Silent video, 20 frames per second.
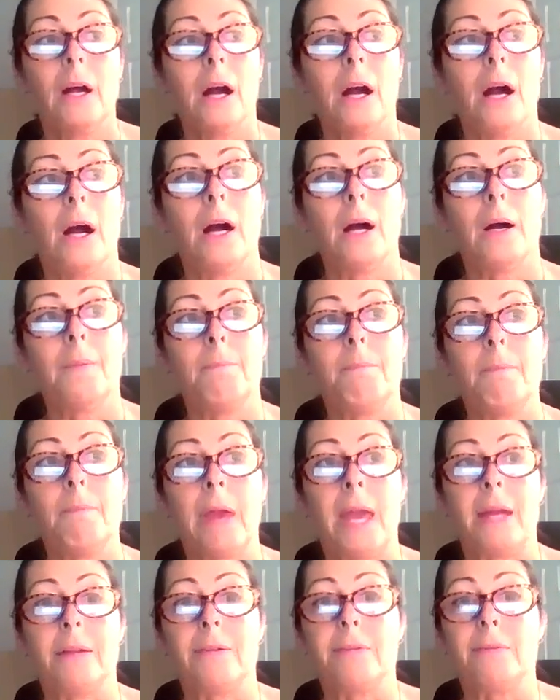
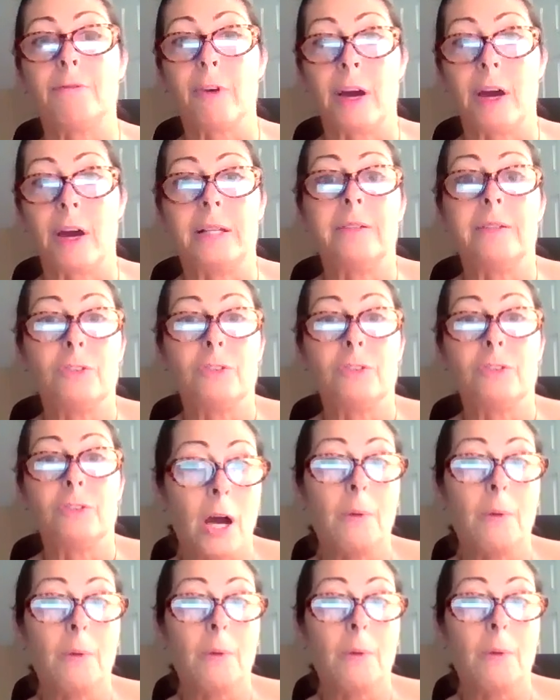and find
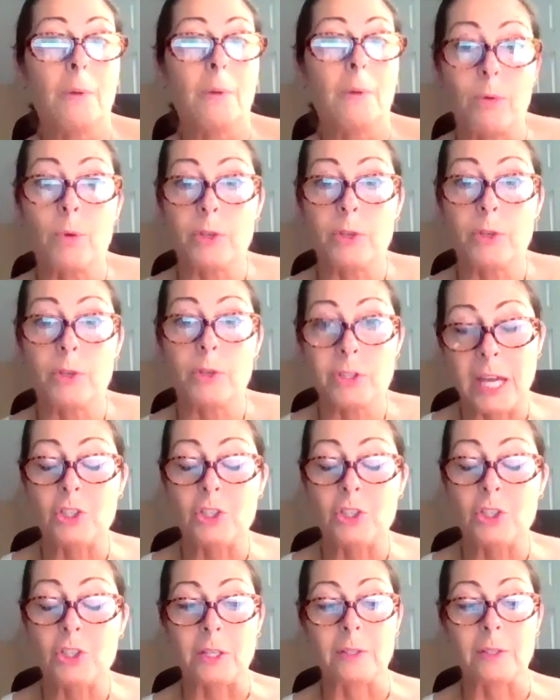jobs where we're
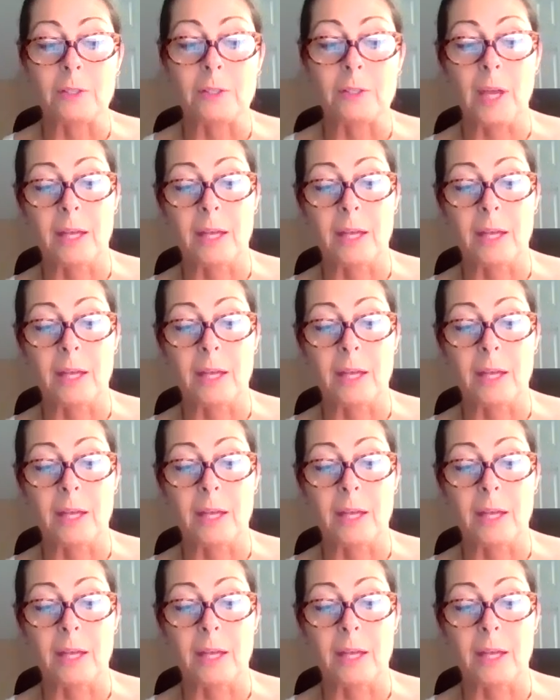stationed.